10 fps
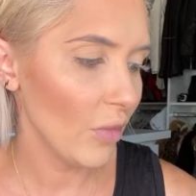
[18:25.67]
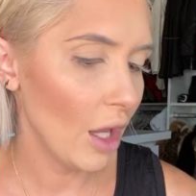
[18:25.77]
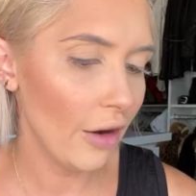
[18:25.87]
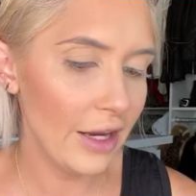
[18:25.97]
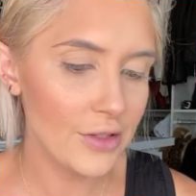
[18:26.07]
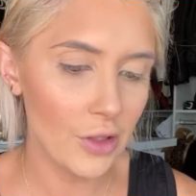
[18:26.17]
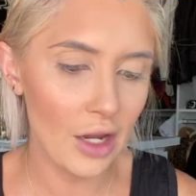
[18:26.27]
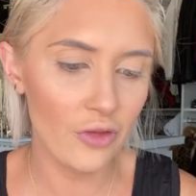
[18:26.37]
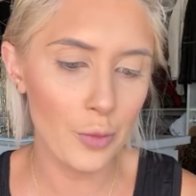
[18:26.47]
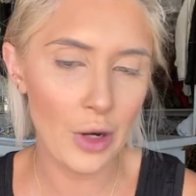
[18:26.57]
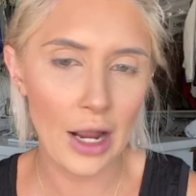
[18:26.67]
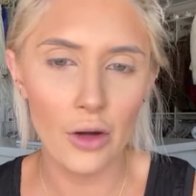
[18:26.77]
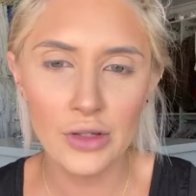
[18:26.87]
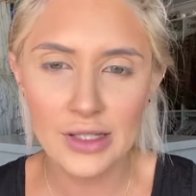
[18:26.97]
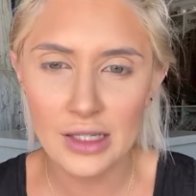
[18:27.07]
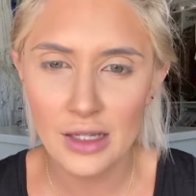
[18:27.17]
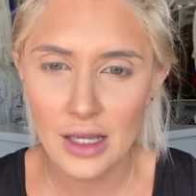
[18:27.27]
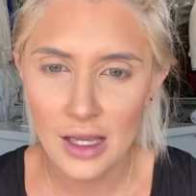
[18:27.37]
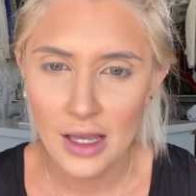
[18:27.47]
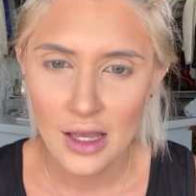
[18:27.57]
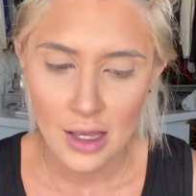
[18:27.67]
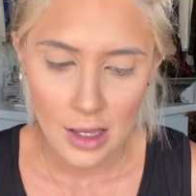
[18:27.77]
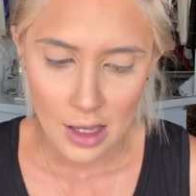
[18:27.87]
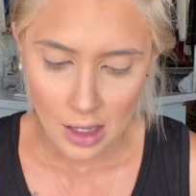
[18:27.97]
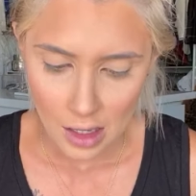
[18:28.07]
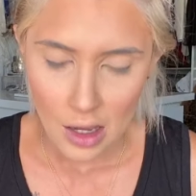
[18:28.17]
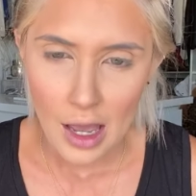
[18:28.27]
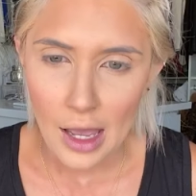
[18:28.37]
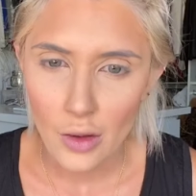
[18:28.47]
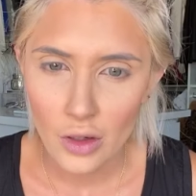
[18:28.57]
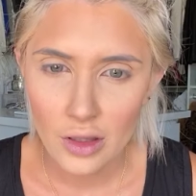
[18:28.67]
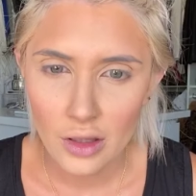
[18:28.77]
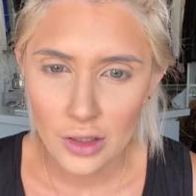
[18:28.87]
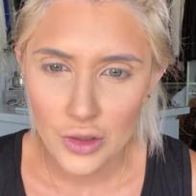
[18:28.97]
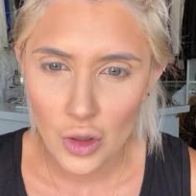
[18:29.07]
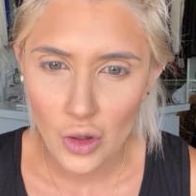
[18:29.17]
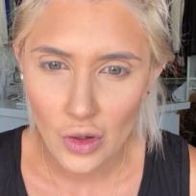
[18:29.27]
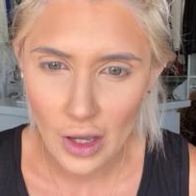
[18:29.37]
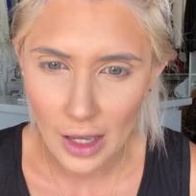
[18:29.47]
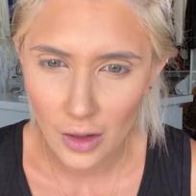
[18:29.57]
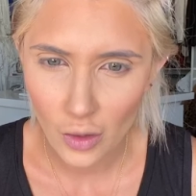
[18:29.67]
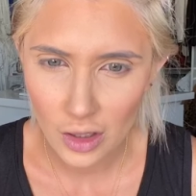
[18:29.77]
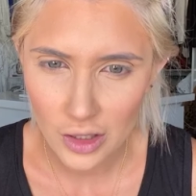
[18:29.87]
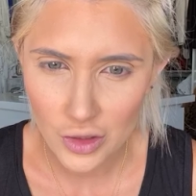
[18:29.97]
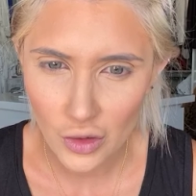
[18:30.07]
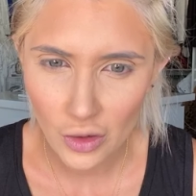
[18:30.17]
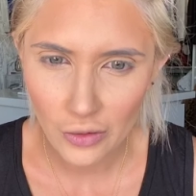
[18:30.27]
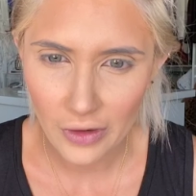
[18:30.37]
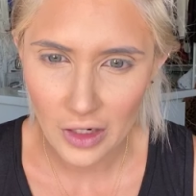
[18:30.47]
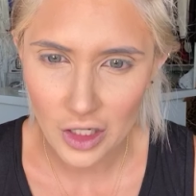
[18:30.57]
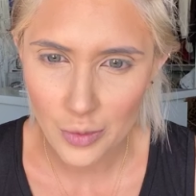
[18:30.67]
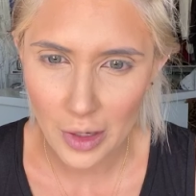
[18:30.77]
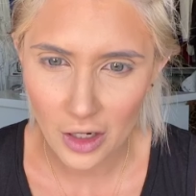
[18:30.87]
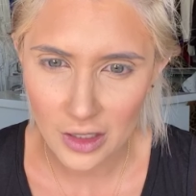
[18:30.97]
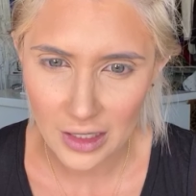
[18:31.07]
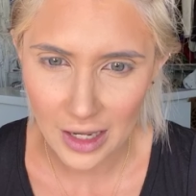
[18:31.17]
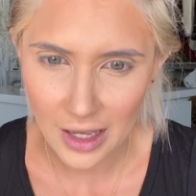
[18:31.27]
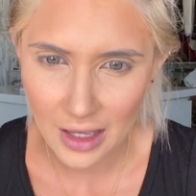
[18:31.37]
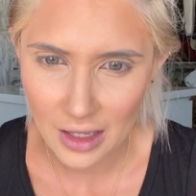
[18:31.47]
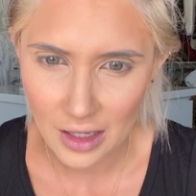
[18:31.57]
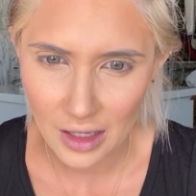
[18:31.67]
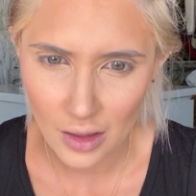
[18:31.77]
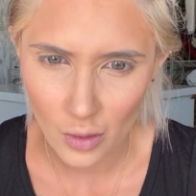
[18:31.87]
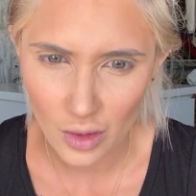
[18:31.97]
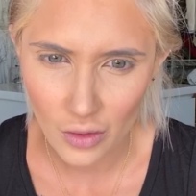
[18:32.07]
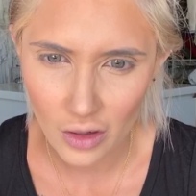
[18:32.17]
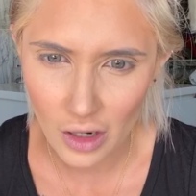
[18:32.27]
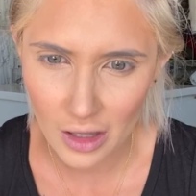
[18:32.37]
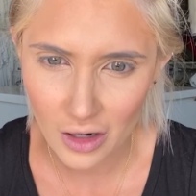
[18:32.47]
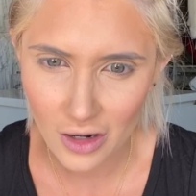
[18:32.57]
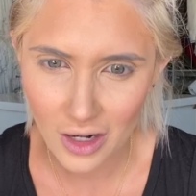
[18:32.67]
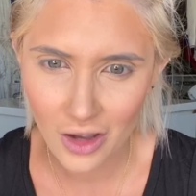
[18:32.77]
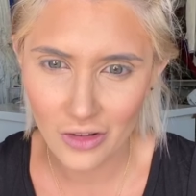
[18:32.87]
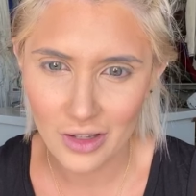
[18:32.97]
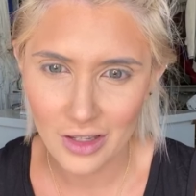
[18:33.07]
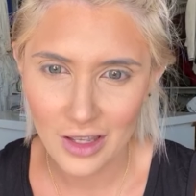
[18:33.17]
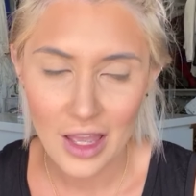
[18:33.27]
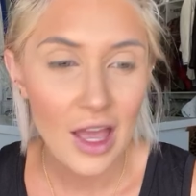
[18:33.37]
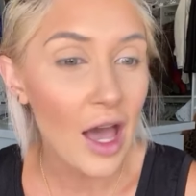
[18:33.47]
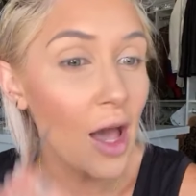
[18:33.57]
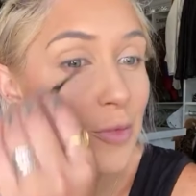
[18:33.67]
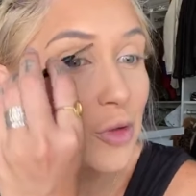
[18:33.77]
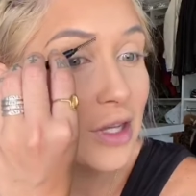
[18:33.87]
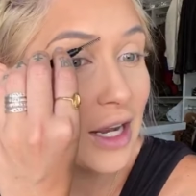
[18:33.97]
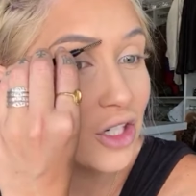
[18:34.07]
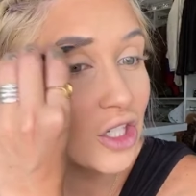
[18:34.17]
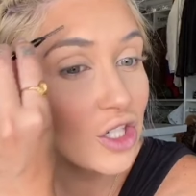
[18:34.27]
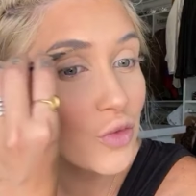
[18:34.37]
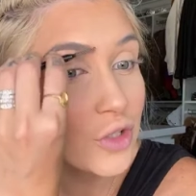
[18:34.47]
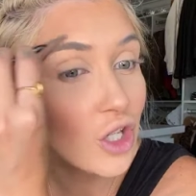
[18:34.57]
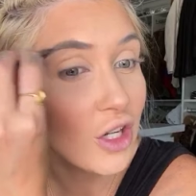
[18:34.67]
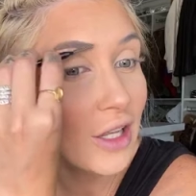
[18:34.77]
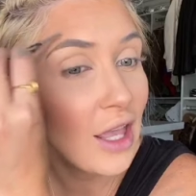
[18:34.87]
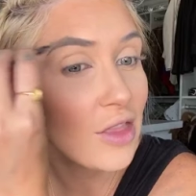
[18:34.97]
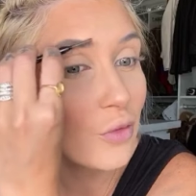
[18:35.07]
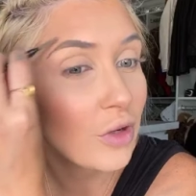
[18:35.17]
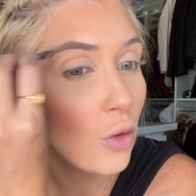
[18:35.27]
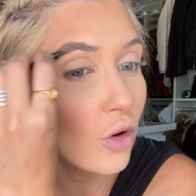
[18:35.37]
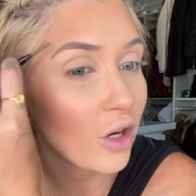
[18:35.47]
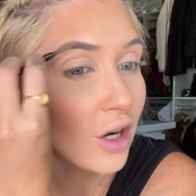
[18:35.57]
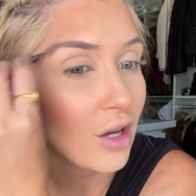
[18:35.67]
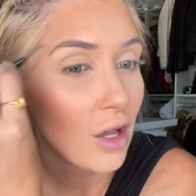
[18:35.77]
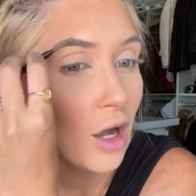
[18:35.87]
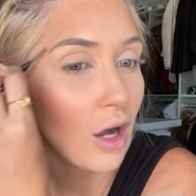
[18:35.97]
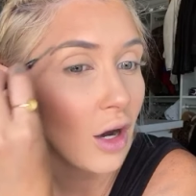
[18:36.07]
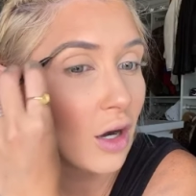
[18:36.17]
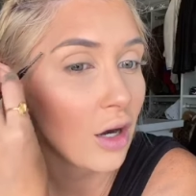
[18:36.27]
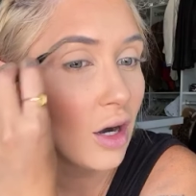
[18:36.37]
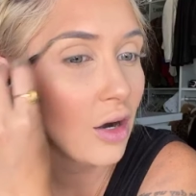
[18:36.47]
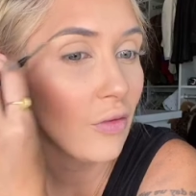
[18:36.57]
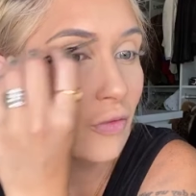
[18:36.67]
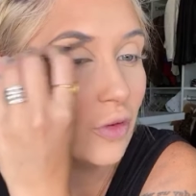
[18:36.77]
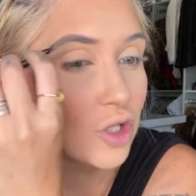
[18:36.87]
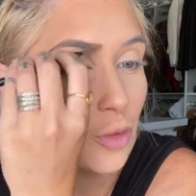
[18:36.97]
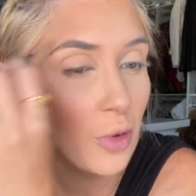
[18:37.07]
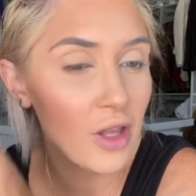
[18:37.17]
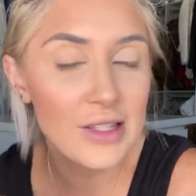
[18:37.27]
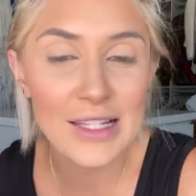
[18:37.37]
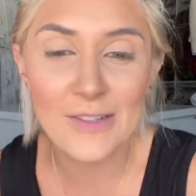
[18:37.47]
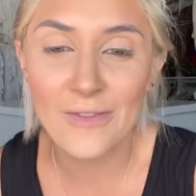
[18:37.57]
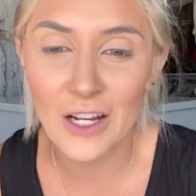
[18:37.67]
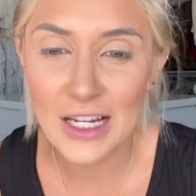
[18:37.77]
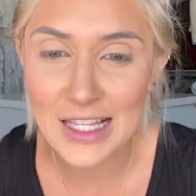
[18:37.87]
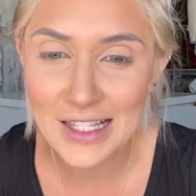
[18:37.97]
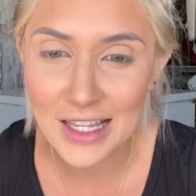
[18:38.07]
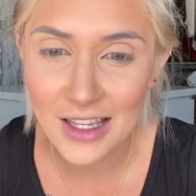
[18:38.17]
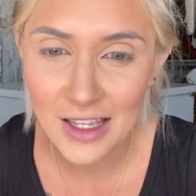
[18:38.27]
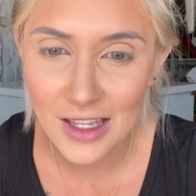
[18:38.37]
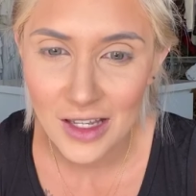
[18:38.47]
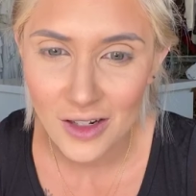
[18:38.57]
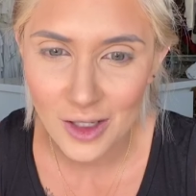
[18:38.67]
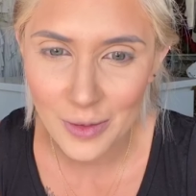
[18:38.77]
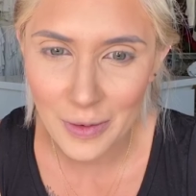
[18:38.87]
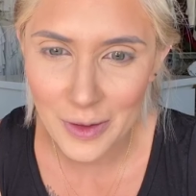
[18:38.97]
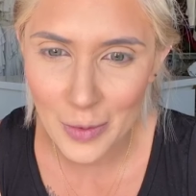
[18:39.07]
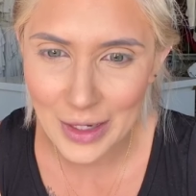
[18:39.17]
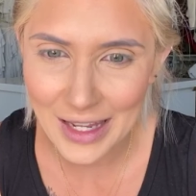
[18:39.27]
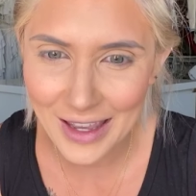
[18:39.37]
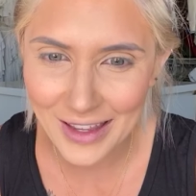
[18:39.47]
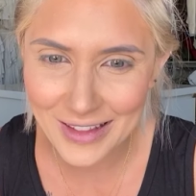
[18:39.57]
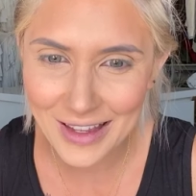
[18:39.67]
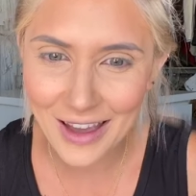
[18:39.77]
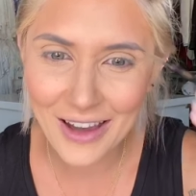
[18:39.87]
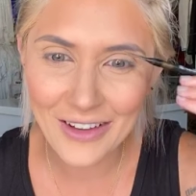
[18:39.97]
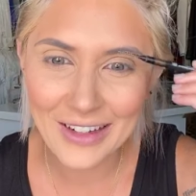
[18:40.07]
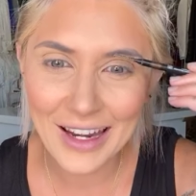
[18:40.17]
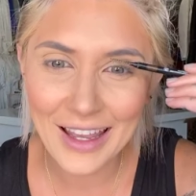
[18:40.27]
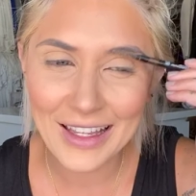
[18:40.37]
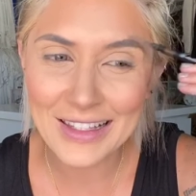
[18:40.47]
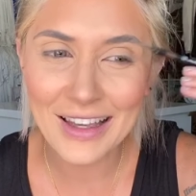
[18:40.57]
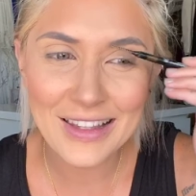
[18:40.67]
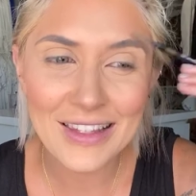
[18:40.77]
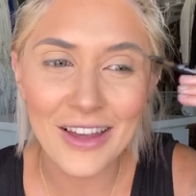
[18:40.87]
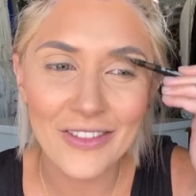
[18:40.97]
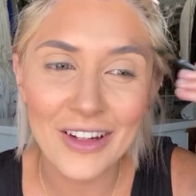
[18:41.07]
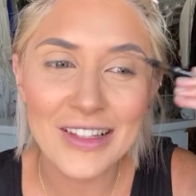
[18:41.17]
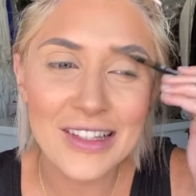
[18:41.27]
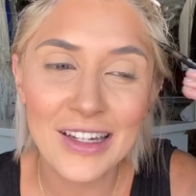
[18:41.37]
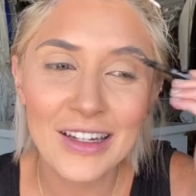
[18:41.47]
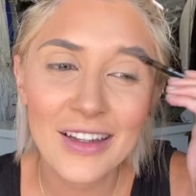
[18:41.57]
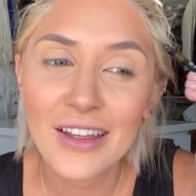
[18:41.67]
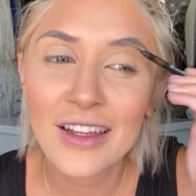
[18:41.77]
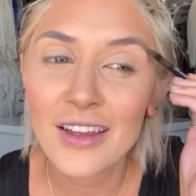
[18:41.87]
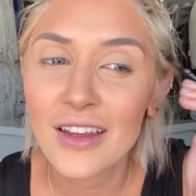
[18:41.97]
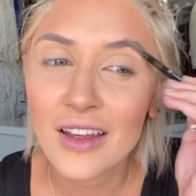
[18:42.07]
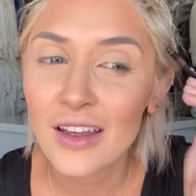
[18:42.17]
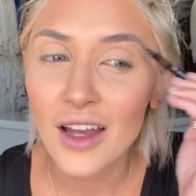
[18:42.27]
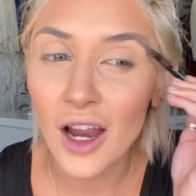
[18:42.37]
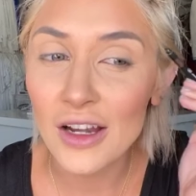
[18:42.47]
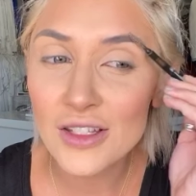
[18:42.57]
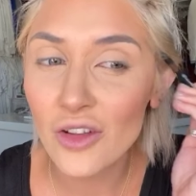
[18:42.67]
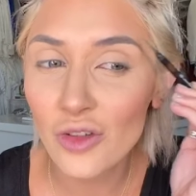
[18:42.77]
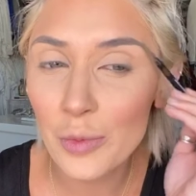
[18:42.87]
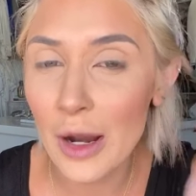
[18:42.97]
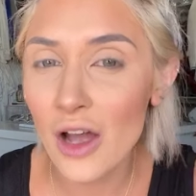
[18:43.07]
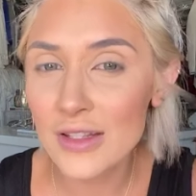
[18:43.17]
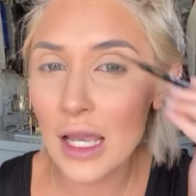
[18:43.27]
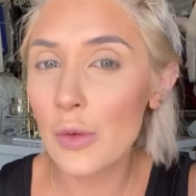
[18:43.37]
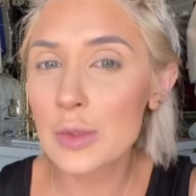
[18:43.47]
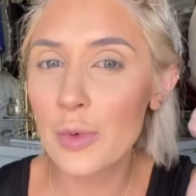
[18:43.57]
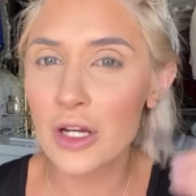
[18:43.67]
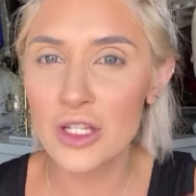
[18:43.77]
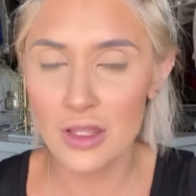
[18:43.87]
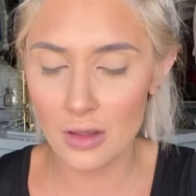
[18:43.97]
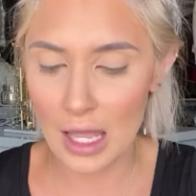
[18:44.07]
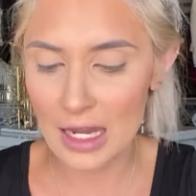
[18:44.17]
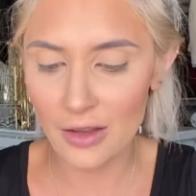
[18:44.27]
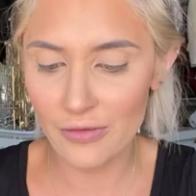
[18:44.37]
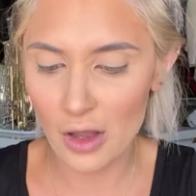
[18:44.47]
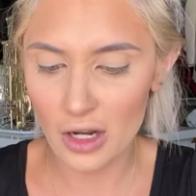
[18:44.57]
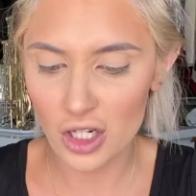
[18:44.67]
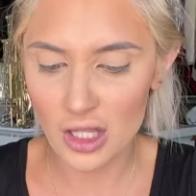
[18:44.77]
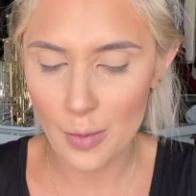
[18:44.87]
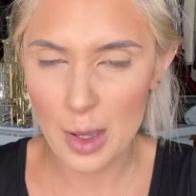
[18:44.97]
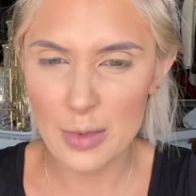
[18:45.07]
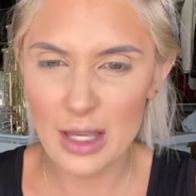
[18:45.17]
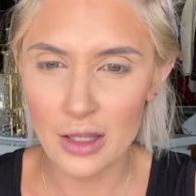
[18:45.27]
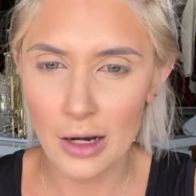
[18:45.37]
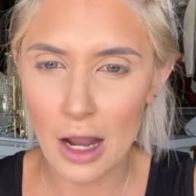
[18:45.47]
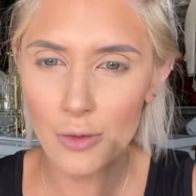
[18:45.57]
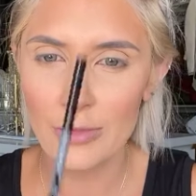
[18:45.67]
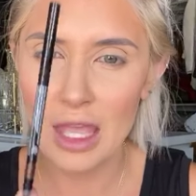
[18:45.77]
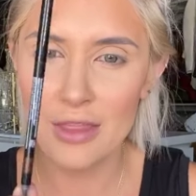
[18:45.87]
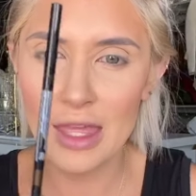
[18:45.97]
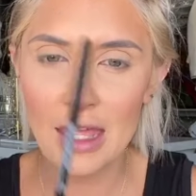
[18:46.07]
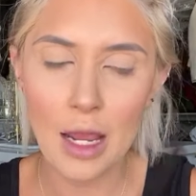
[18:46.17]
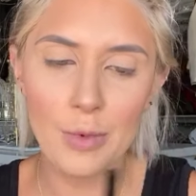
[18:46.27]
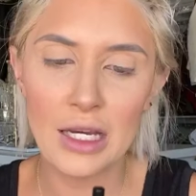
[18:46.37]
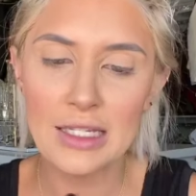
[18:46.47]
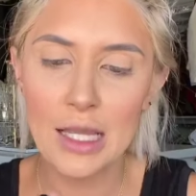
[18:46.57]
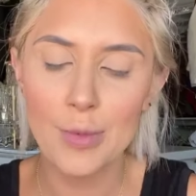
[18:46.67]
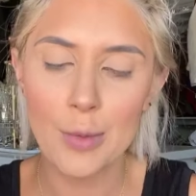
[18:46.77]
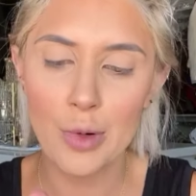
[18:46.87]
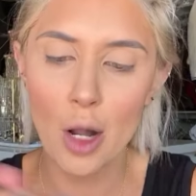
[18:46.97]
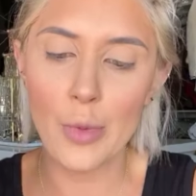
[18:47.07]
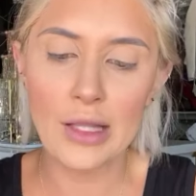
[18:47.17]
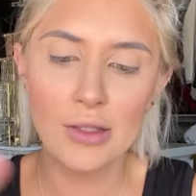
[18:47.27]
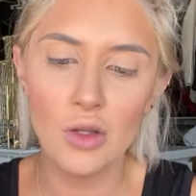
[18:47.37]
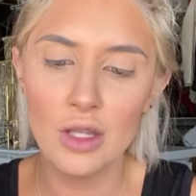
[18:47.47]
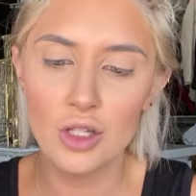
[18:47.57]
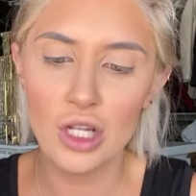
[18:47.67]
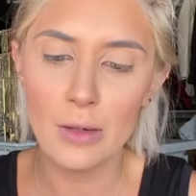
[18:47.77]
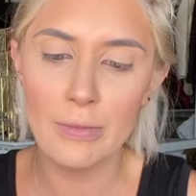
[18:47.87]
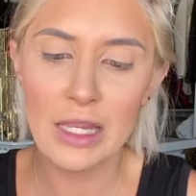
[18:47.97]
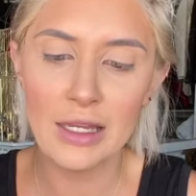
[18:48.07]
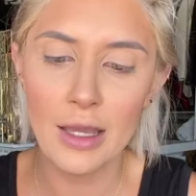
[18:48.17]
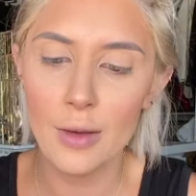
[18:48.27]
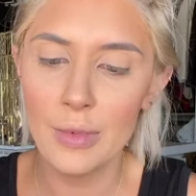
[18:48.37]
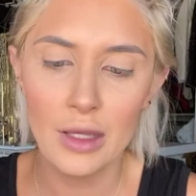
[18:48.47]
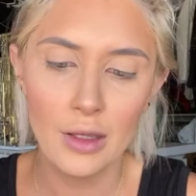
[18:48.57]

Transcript: All right, so now for brows. I ordered the duo, I ordered the duo foundation powder today and ordered the wrong color. Oh no. Um, you can actually just return it and then reorder. Our return policy is very easy. So do my nails. Oh, nice. Awesome, Kristen. All right, so for brows, I always brush any foundation that may be in there out. And then I'm gonna take my brow pencil in the shade medium.